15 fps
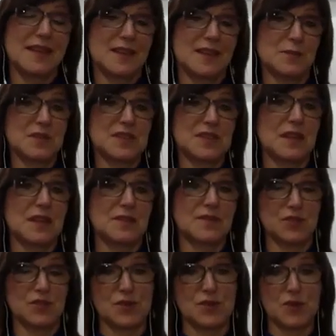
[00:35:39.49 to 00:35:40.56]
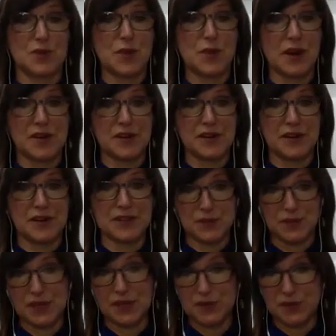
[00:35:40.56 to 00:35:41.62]
themselves or their partner as
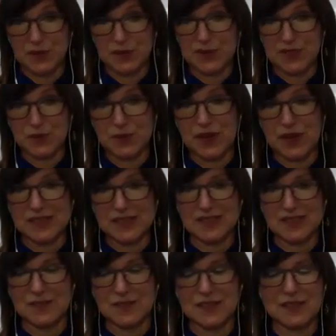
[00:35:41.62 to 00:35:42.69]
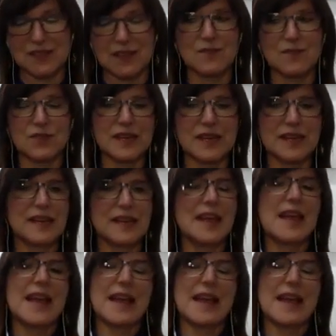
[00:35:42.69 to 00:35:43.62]
we go through this process of discovery. Mm-hmm.